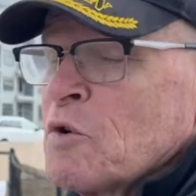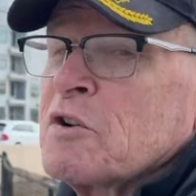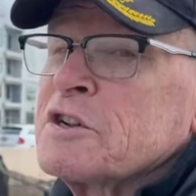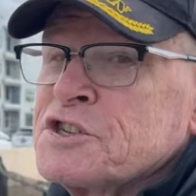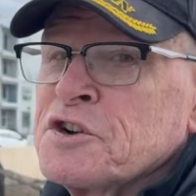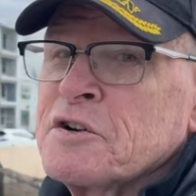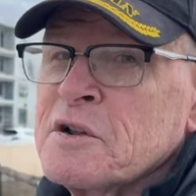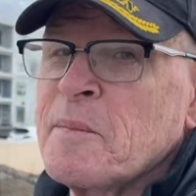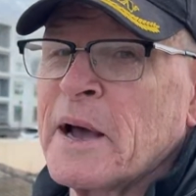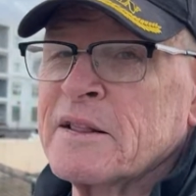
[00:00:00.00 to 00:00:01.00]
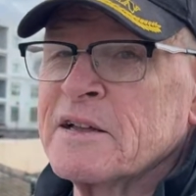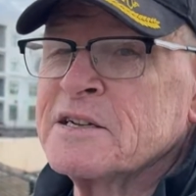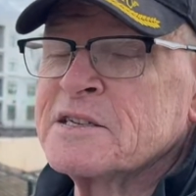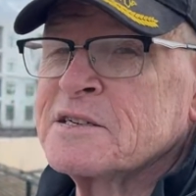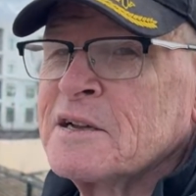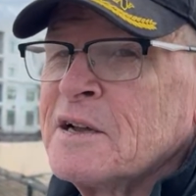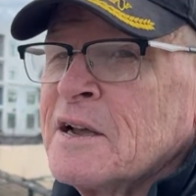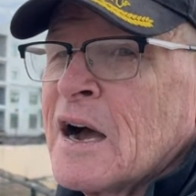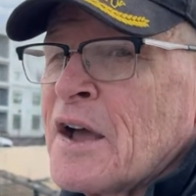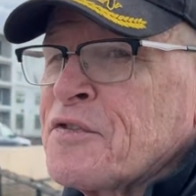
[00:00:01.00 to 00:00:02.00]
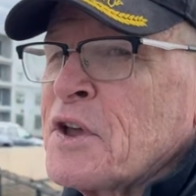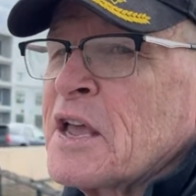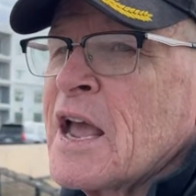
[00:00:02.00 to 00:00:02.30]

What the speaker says: real concerned about this. I think